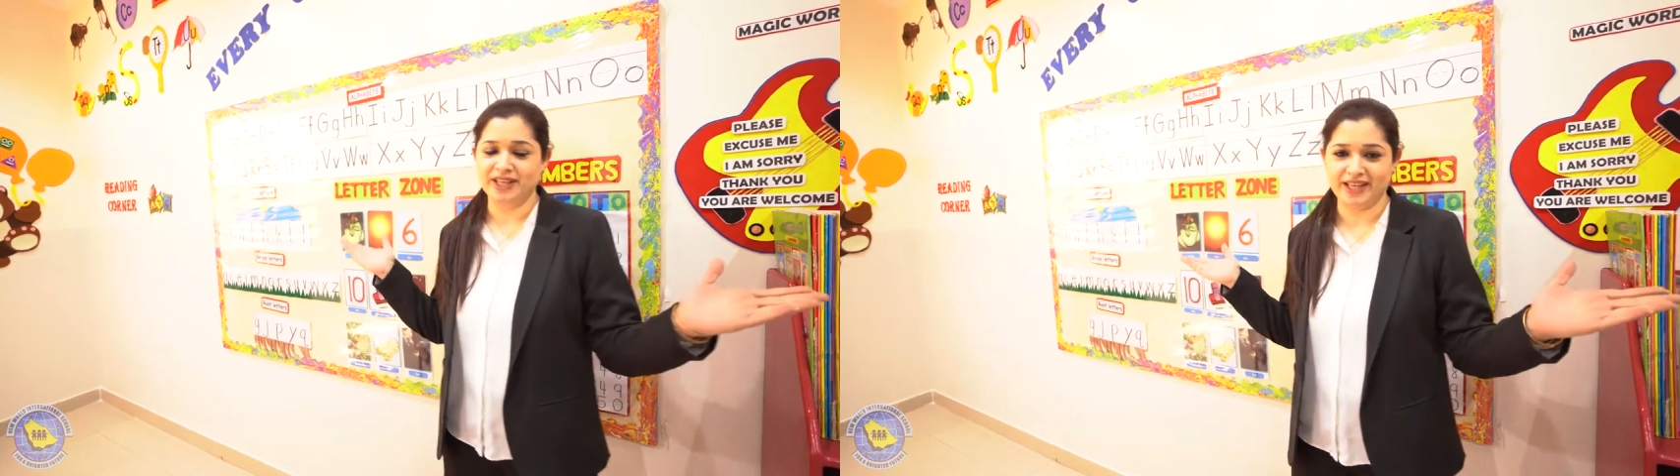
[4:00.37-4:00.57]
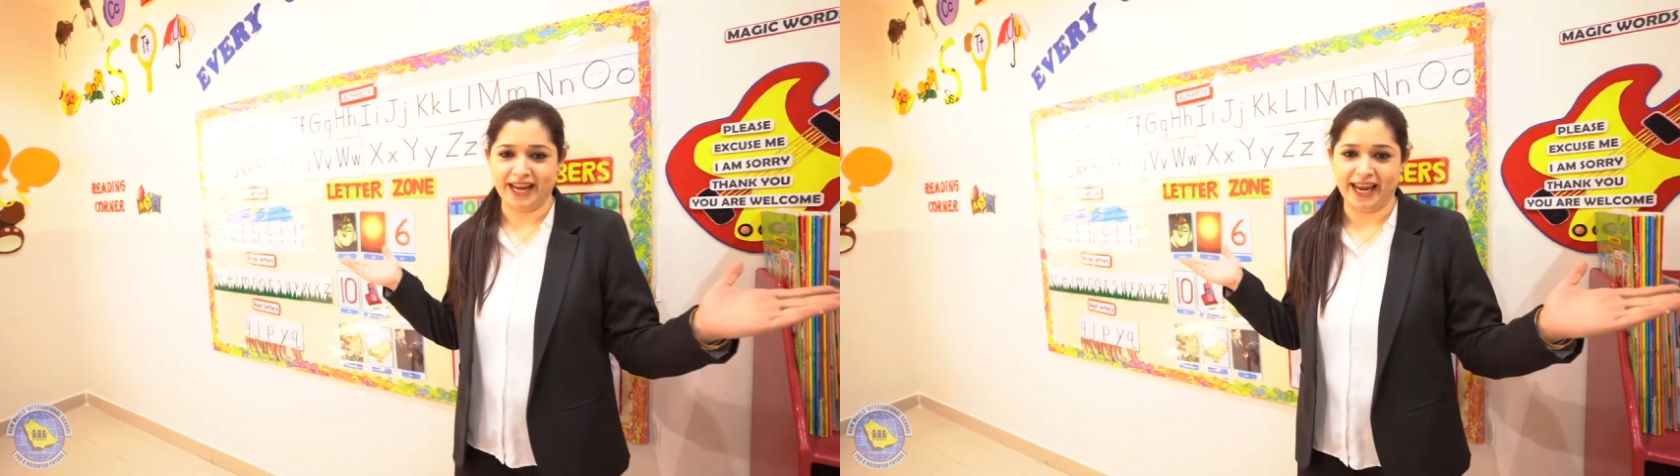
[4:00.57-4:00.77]

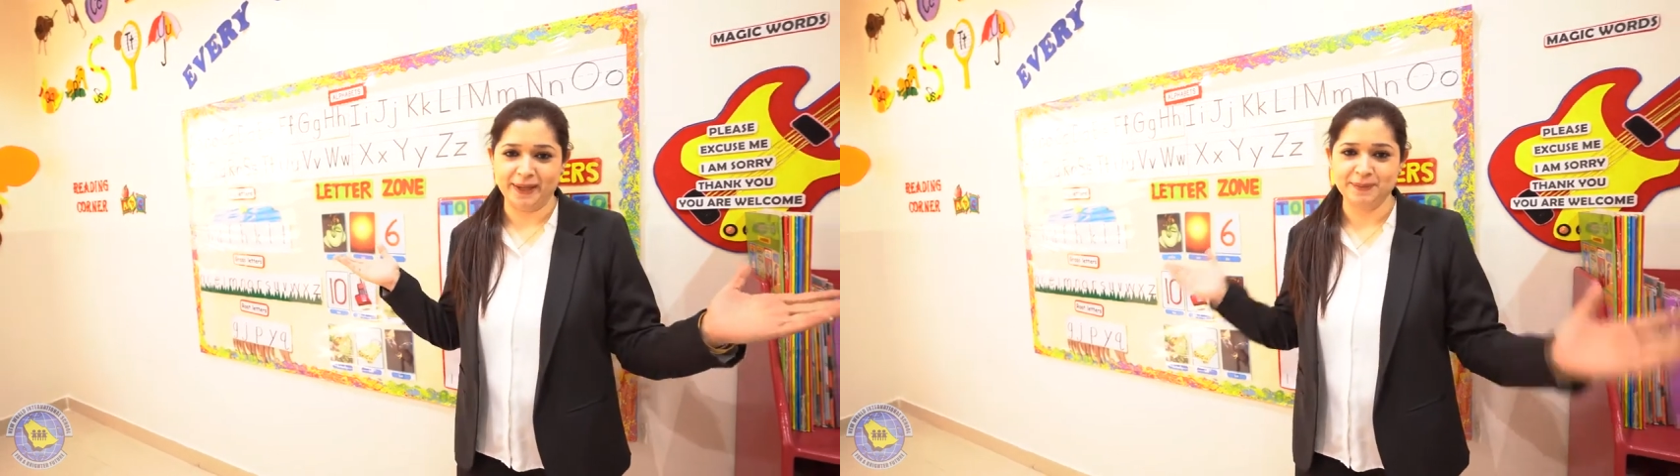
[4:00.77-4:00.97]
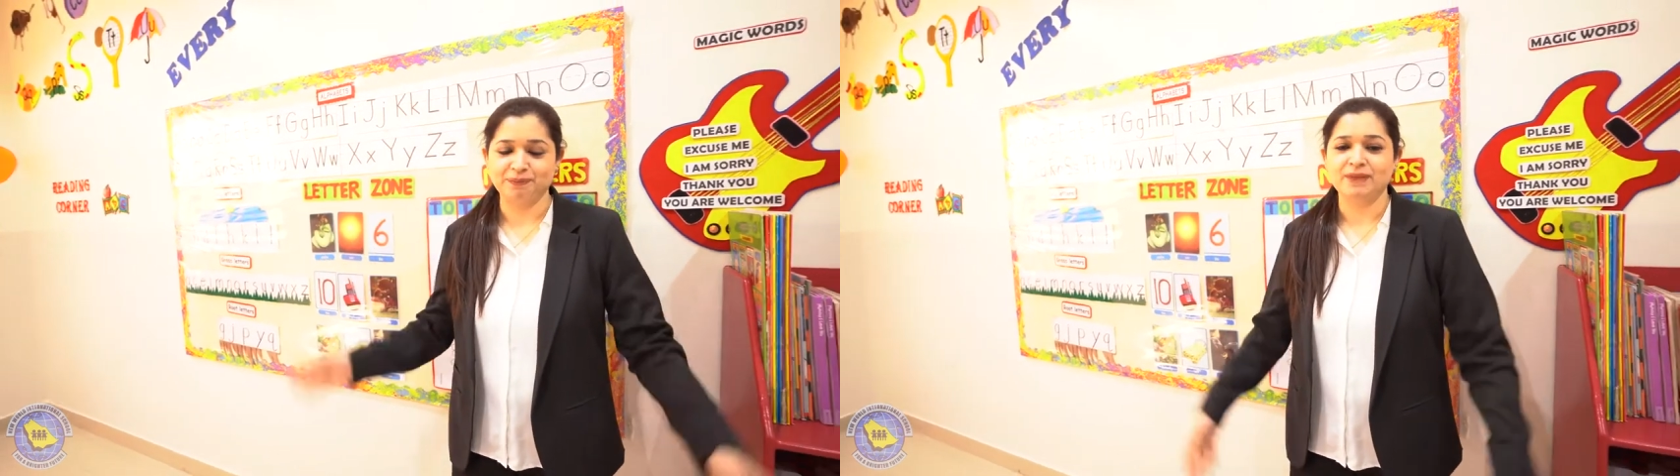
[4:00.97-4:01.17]
Rent
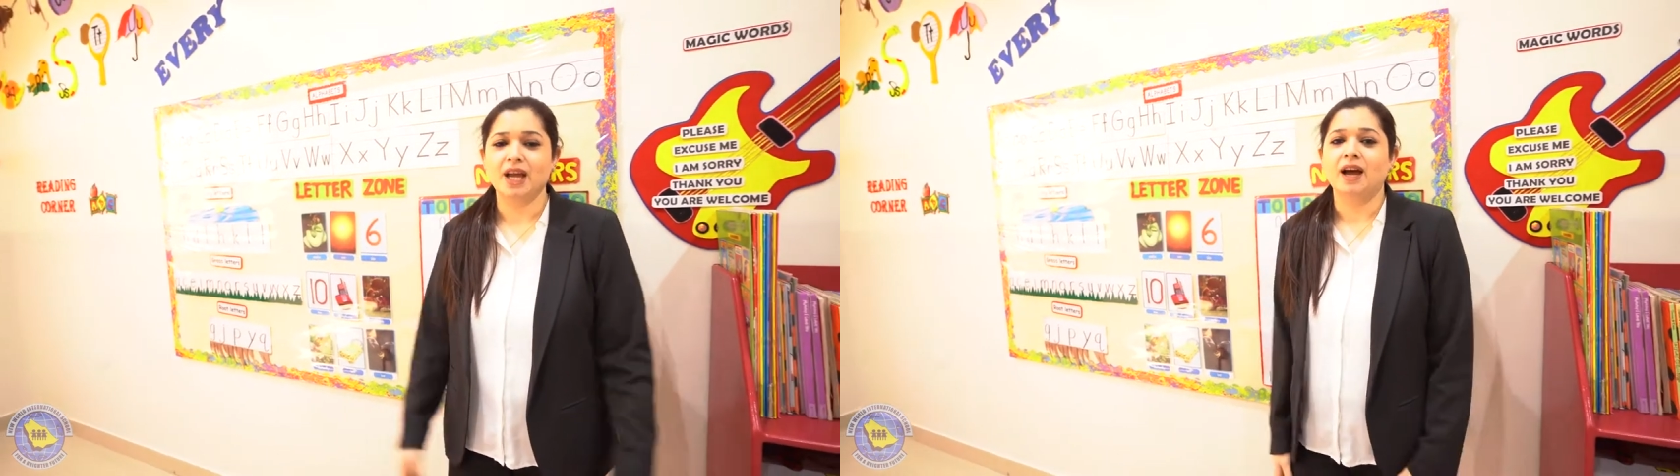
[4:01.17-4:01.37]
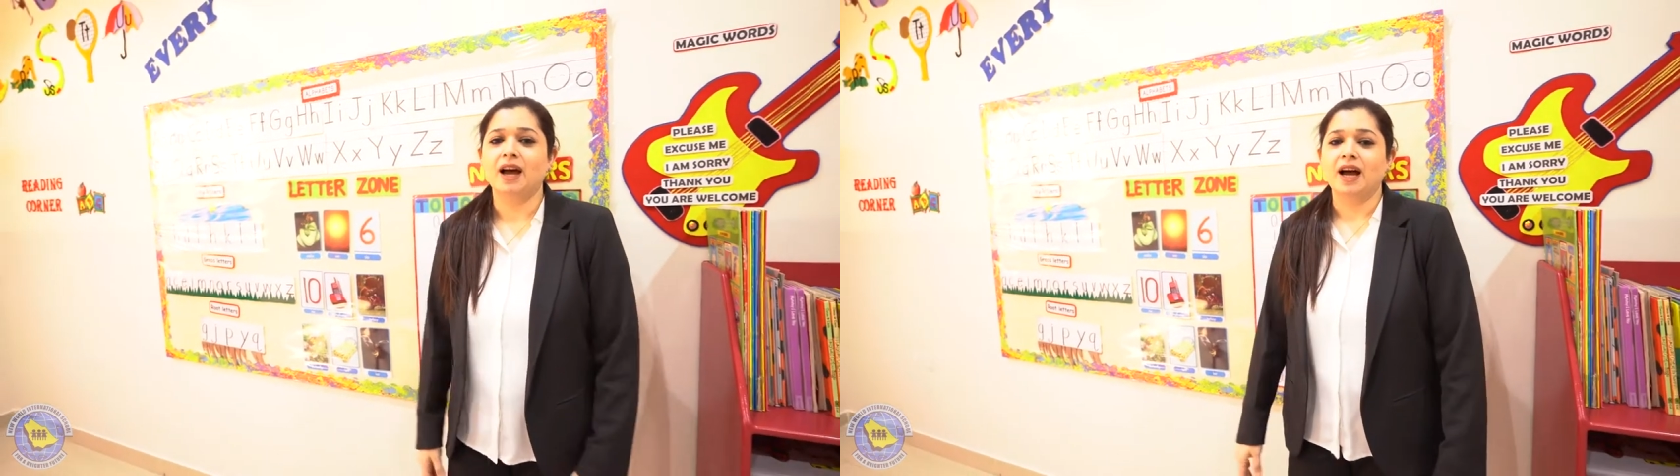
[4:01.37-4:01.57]
K.
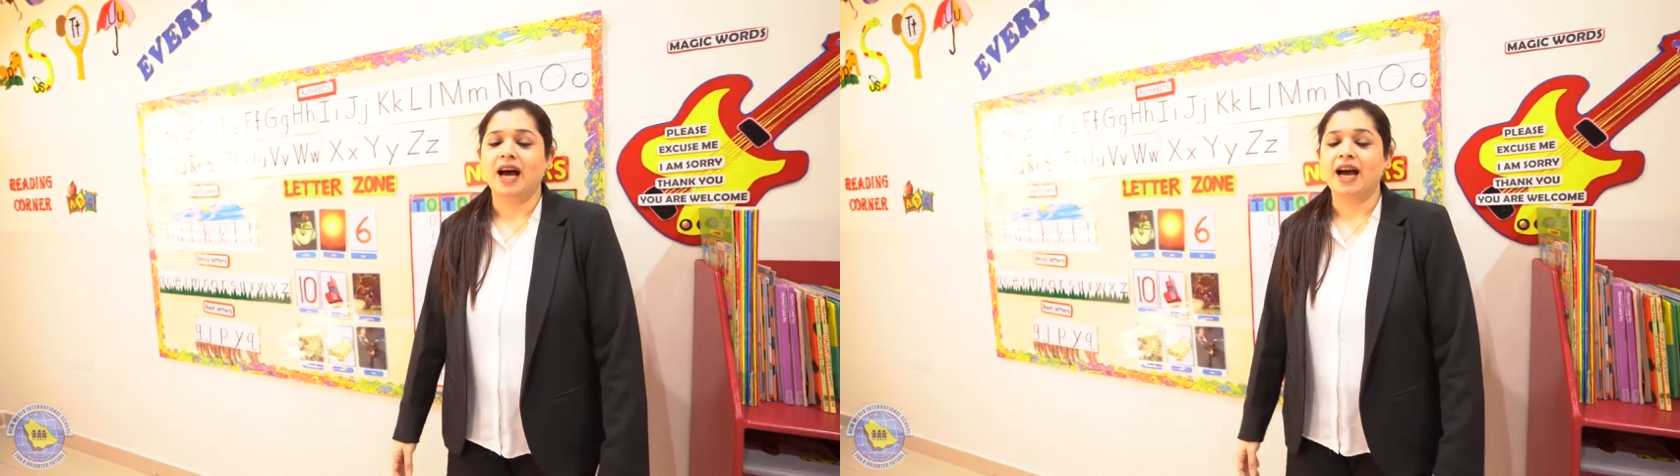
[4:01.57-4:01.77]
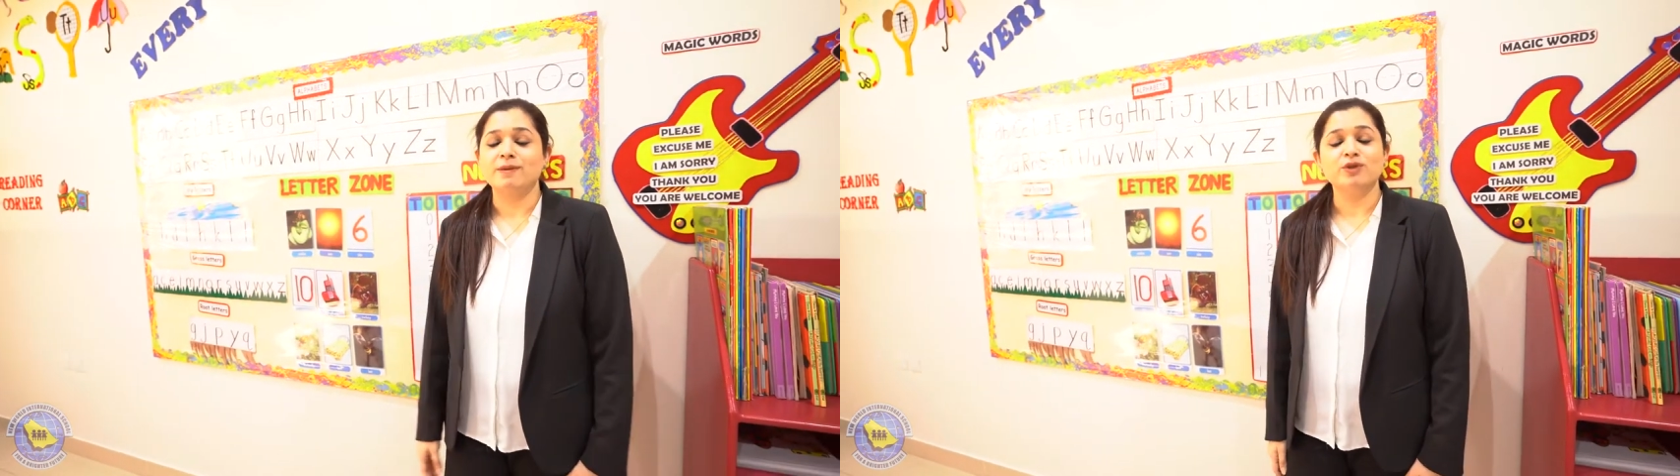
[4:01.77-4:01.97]

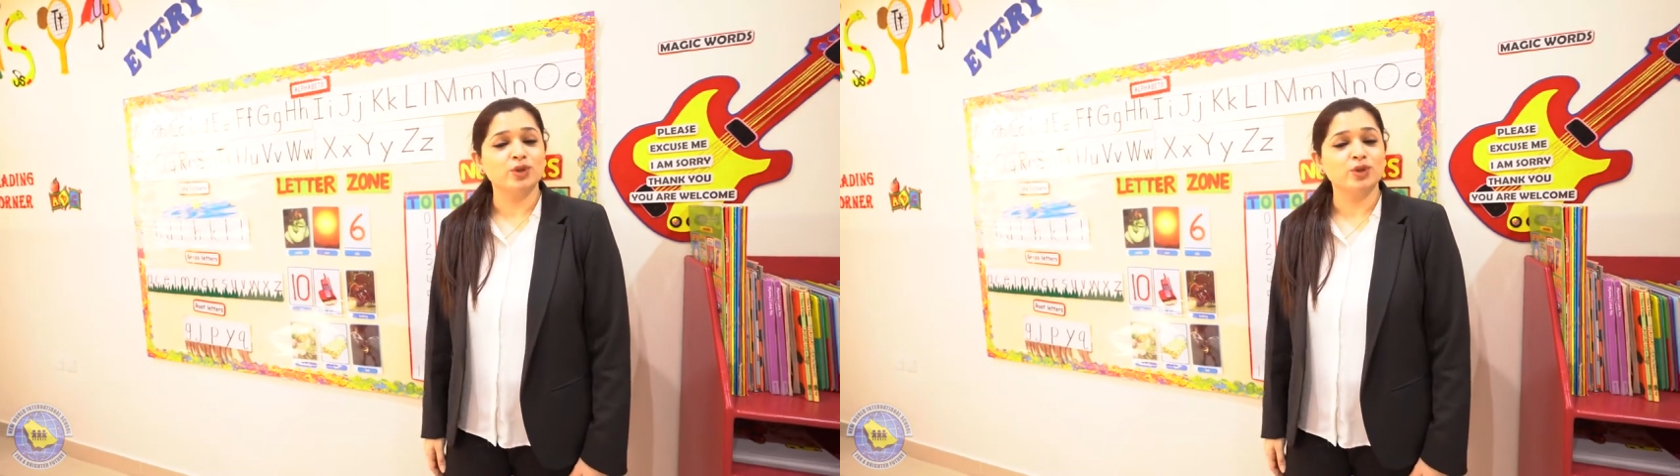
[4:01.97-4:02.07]
I